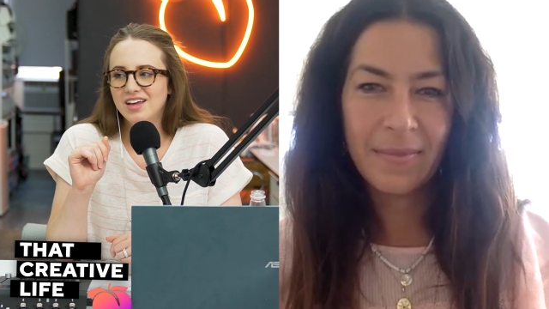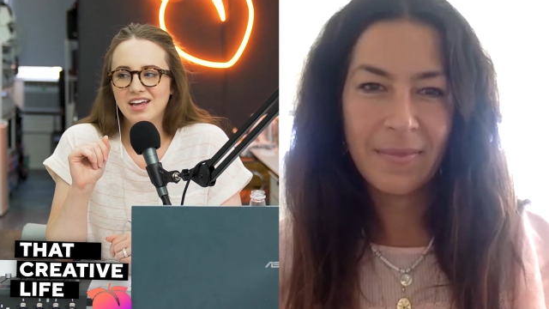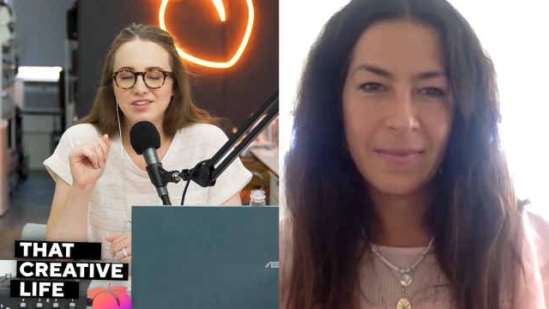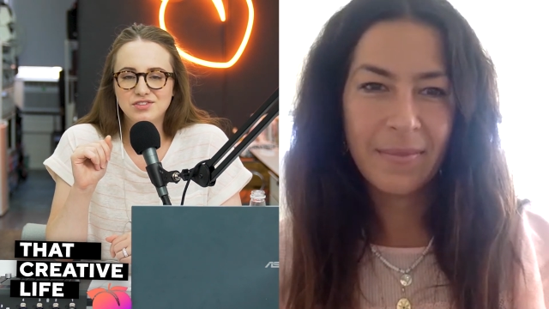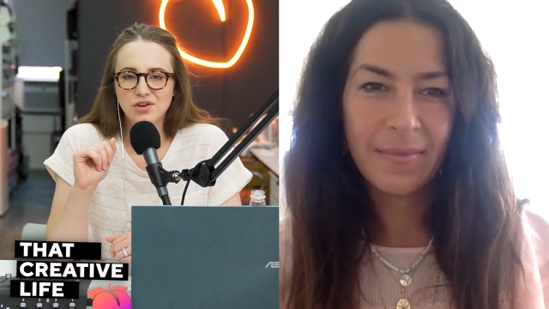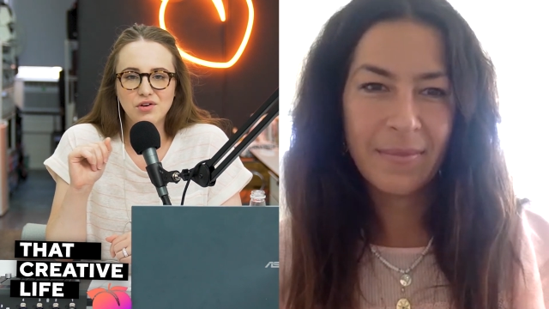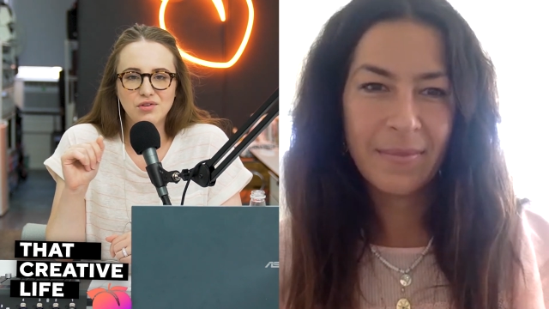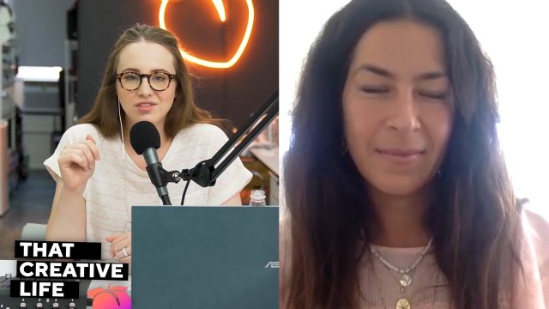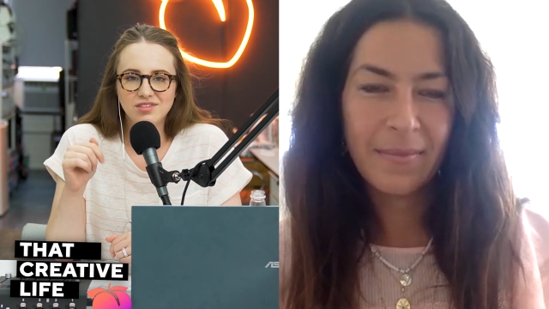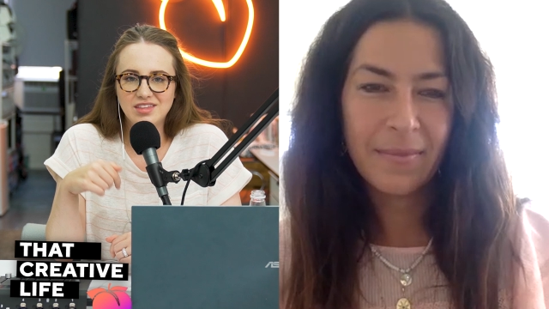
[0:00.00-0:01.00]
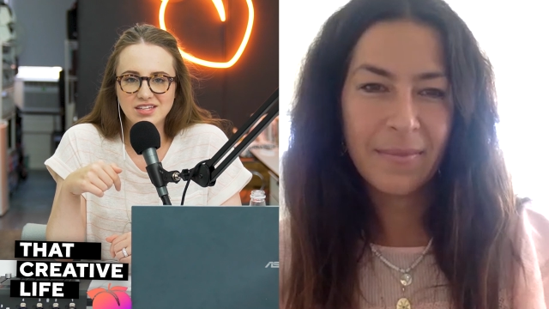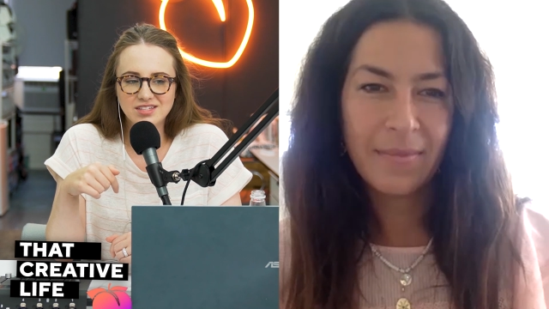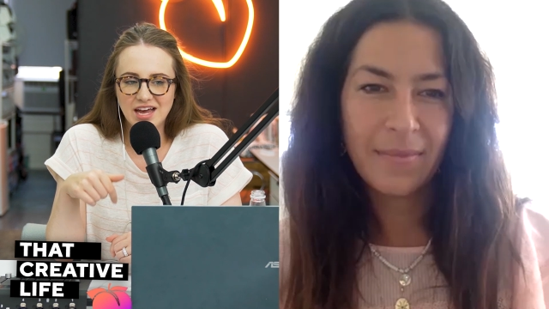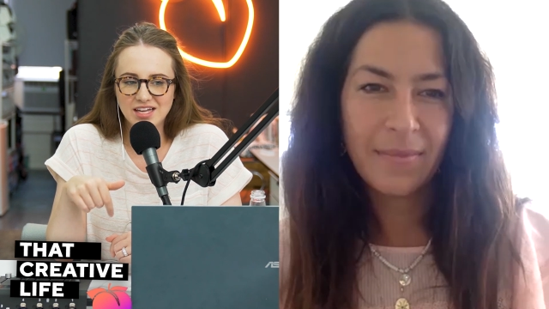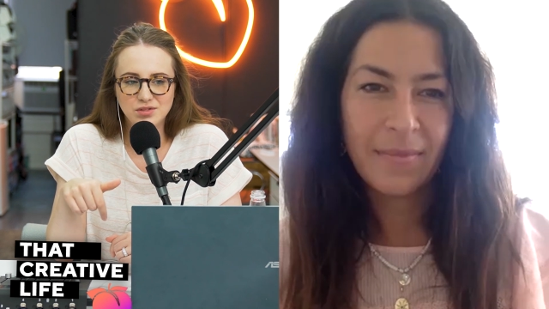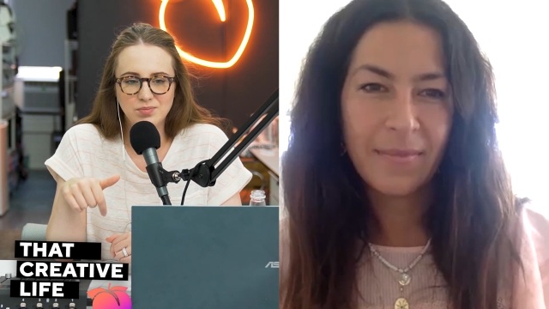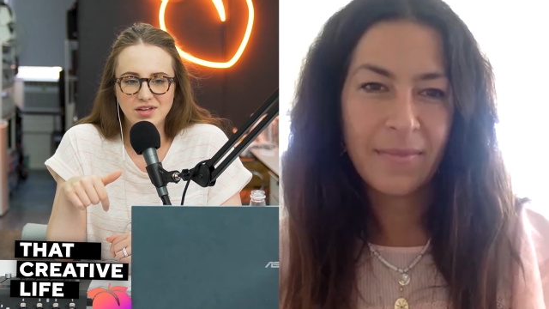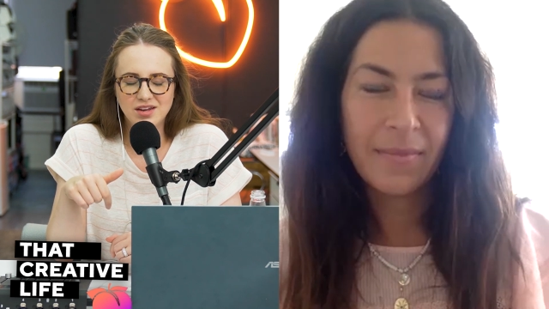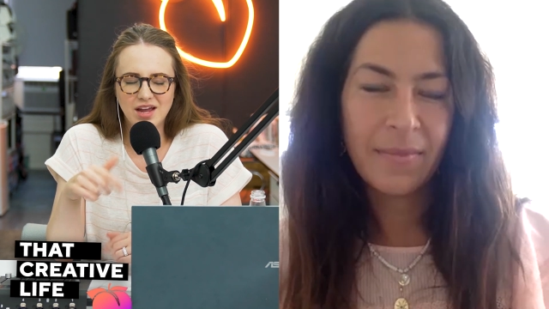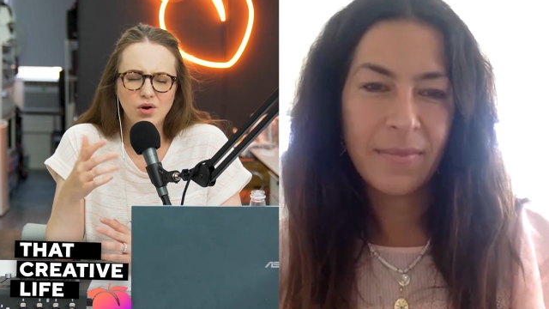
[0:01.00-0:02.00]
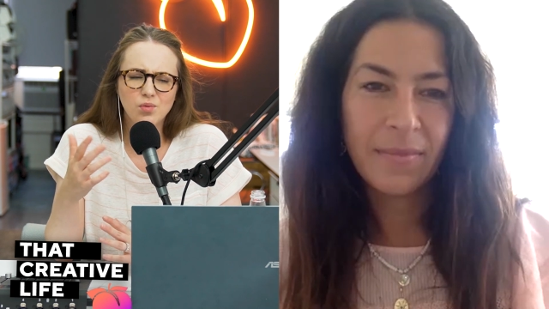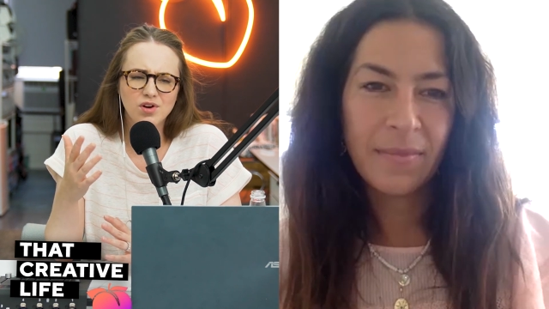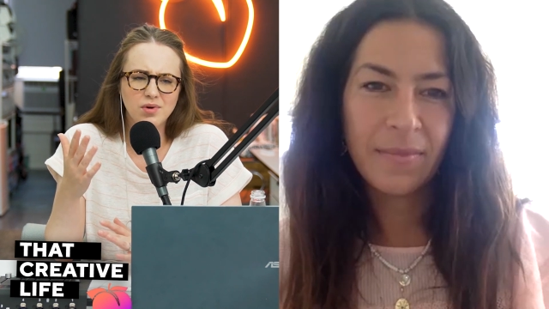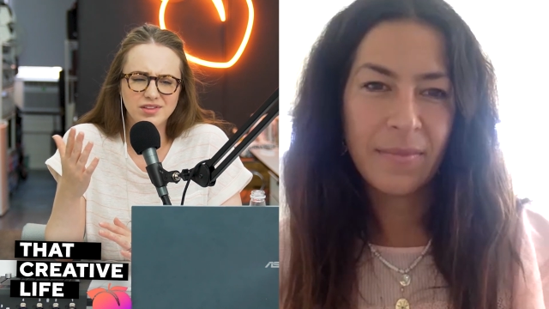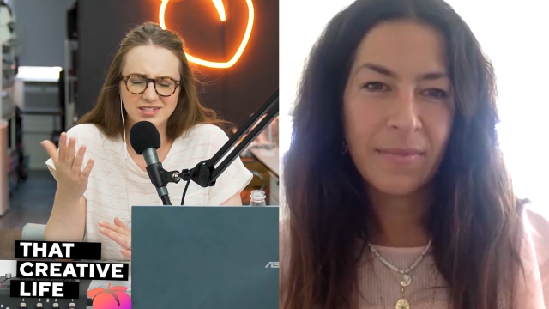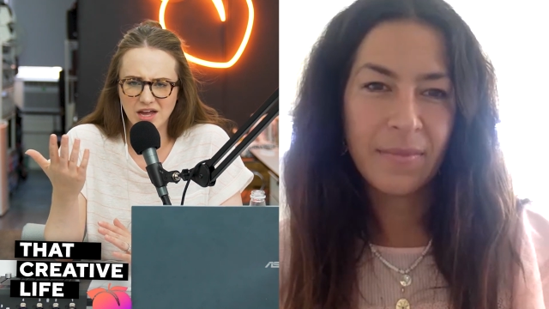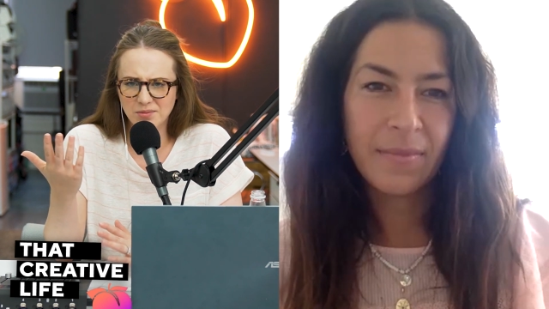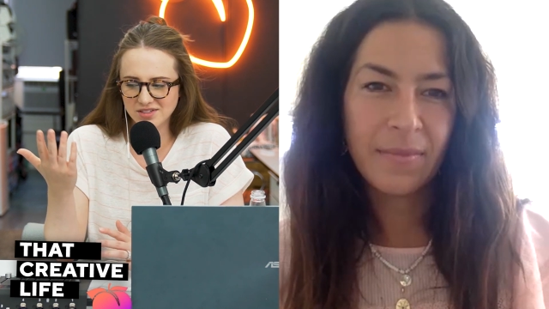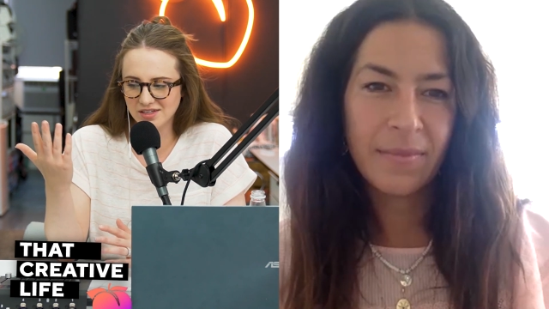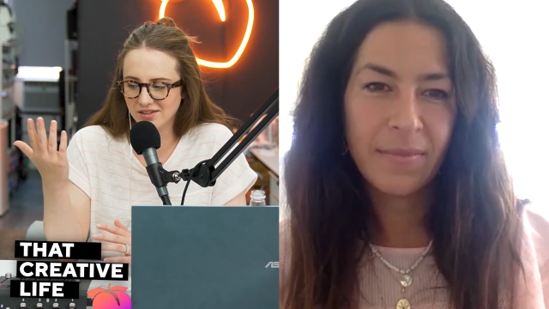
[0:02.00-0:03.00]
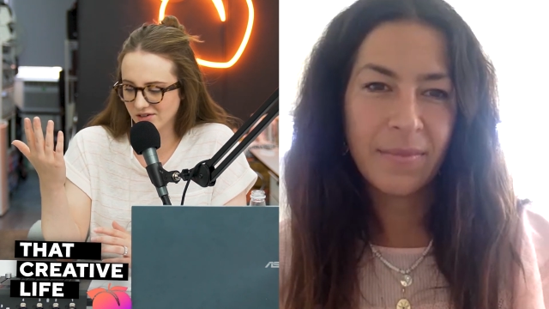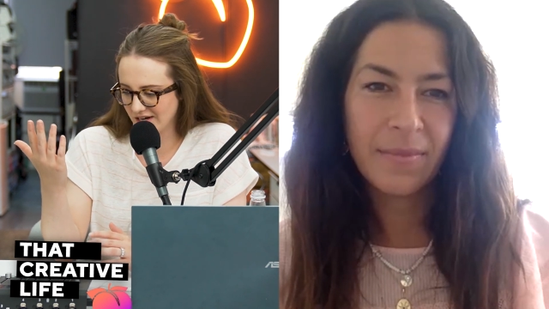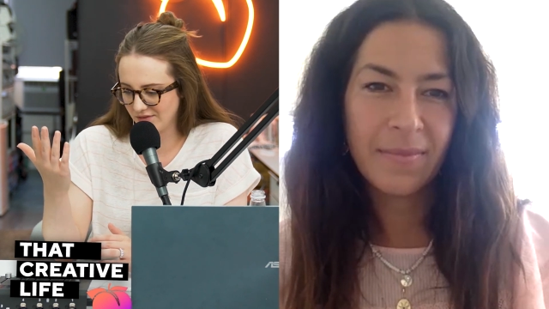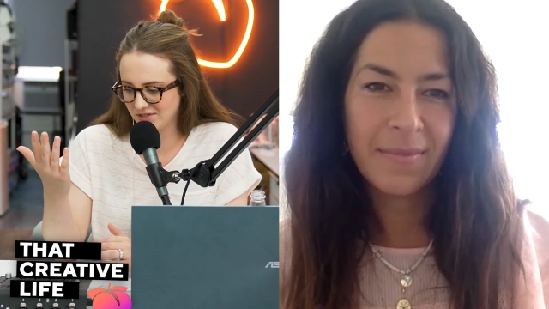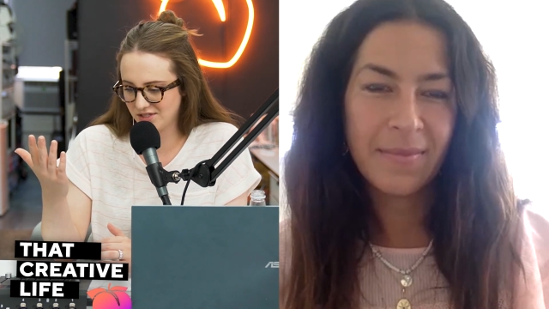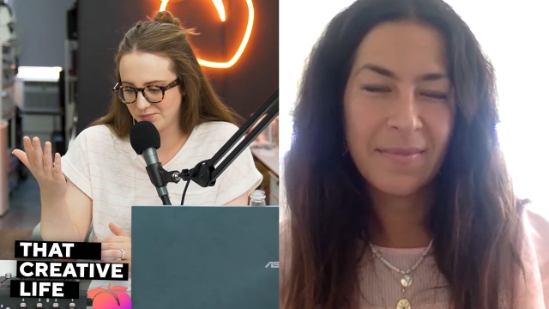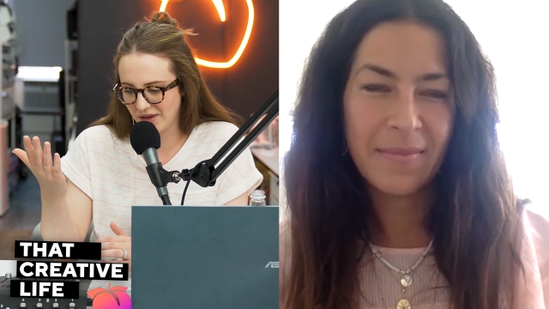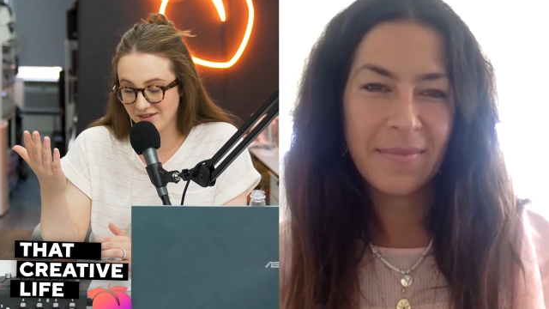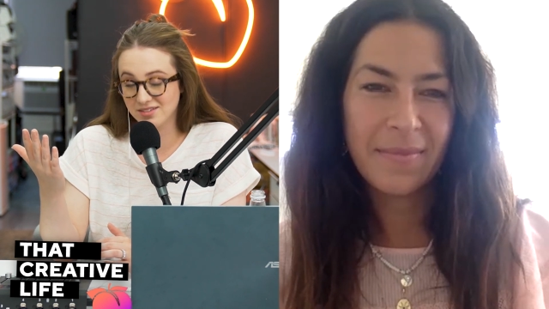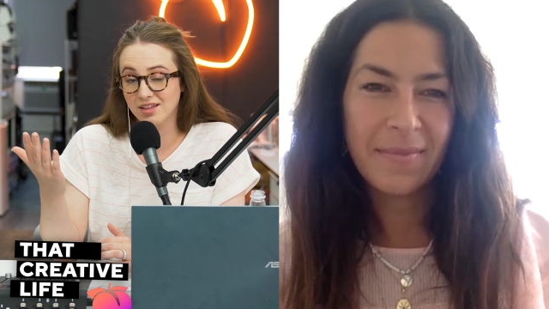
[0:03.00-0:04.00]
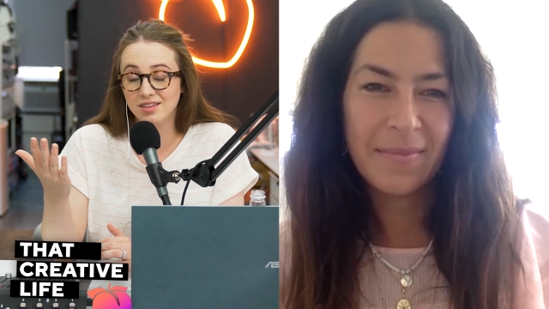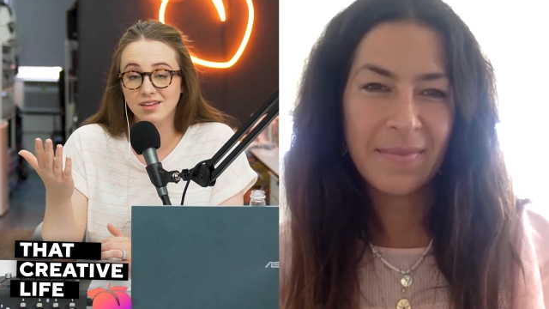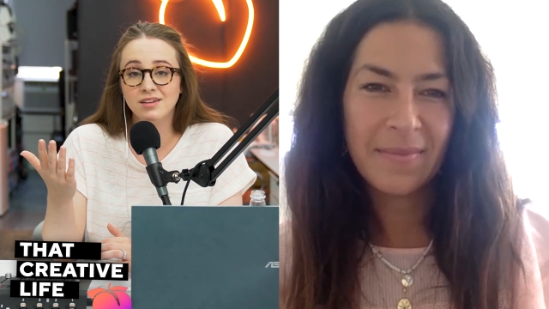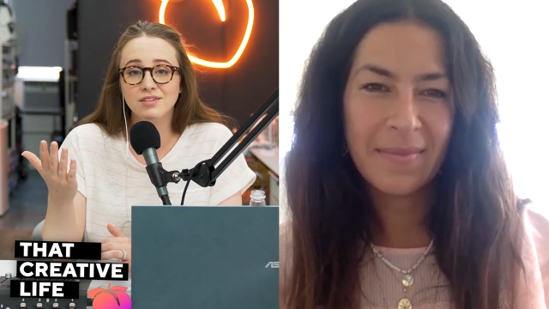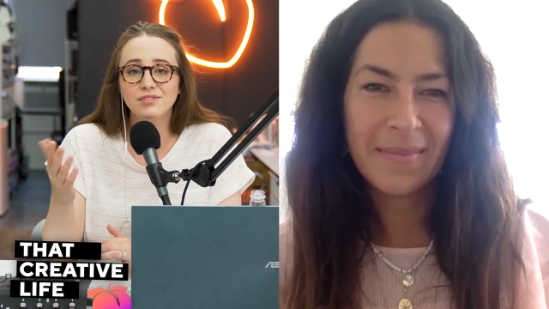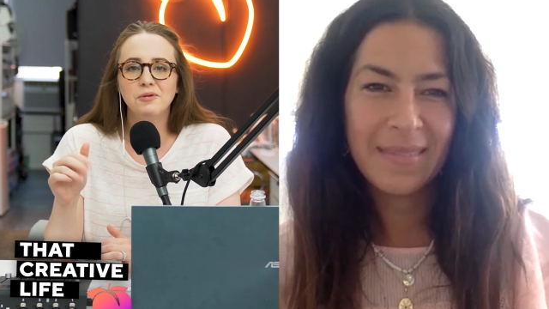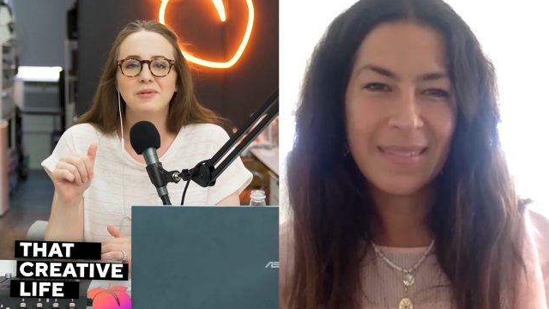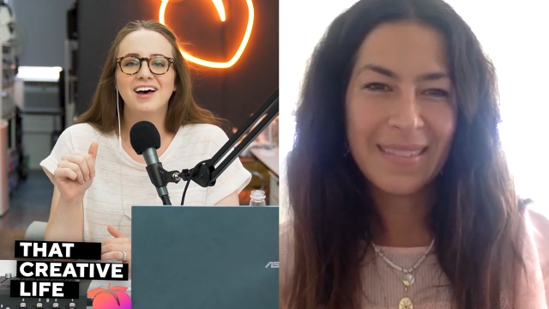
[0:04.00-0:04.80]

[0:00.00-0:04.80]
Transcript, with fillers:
Speaker 1: And so this has been, I don't wear them all the time because I literally have spikes at the end of them.